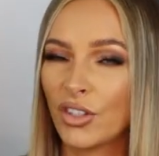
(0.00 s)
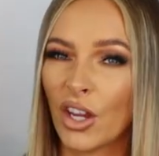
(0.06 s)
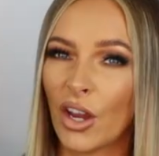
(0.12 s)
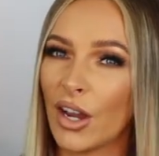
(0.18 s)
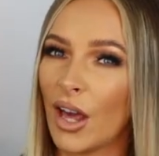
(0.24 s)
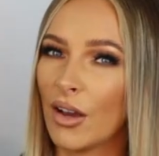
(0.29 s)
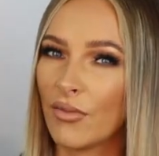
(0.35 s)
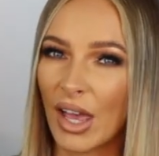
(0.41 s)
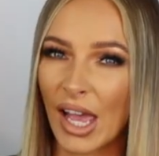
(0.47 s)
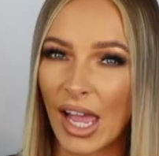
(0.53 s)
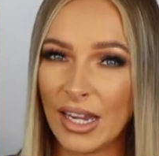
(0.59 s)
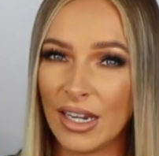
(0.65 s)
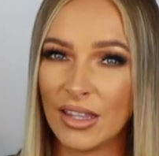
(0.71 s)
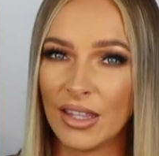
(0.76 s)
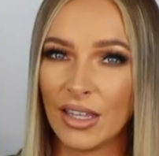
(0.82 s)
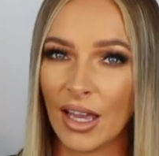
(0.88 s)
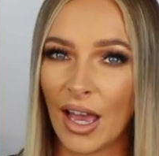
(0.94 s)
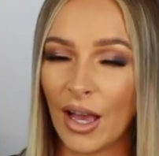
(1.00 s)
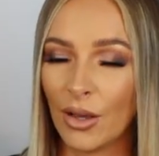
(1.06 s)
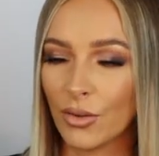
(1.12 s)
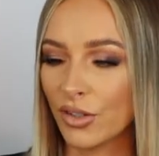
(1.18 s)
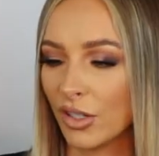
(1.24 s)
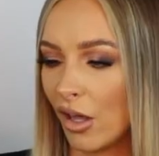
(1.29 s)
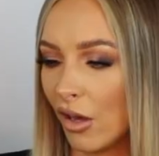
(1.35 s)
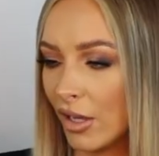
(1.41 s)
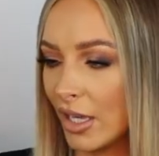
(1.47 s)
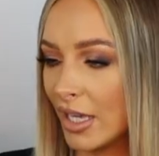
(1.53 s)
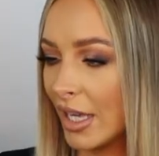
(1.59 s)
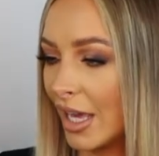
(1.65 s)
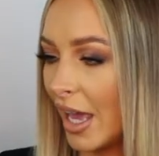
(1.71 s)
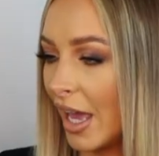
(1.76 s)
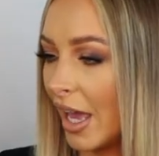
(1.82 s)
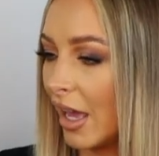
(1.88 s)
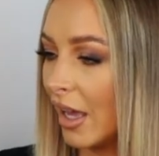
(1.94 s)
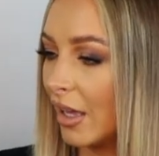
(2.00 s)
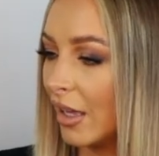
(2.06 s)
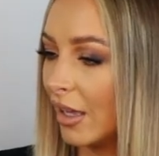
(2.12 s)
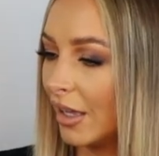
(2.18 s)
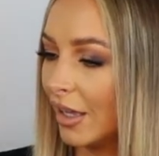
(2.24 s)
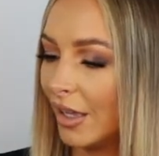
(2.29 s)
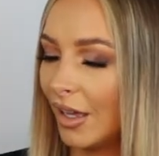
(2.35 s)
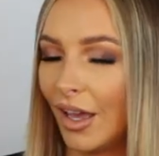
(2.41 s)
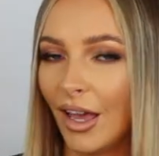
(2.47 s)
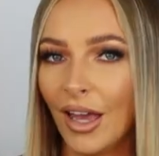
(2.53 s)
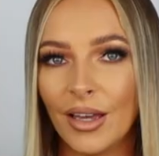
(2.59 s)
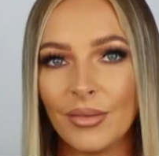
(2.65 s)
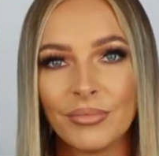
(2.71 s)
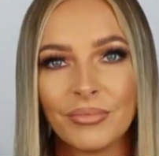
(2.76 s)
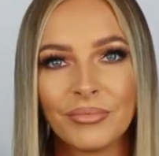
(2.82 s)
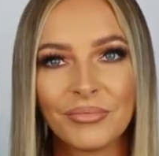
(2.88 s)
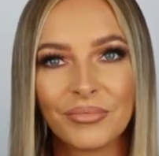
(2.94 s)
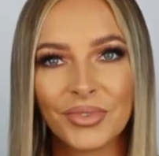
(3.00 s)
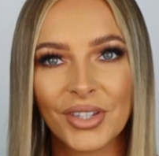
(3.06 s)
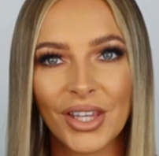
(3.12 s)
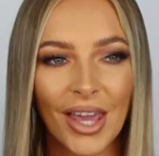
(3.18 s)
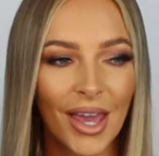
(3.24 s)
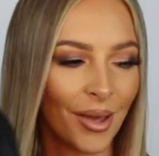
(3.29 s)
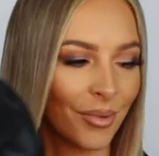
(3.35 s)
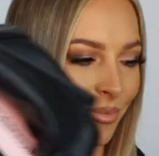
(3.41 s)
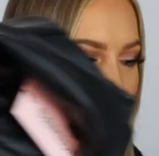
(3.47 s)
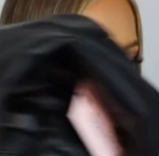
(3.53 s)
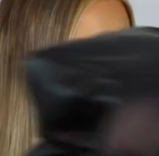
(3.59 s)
Don't have anything else like it. So yeah,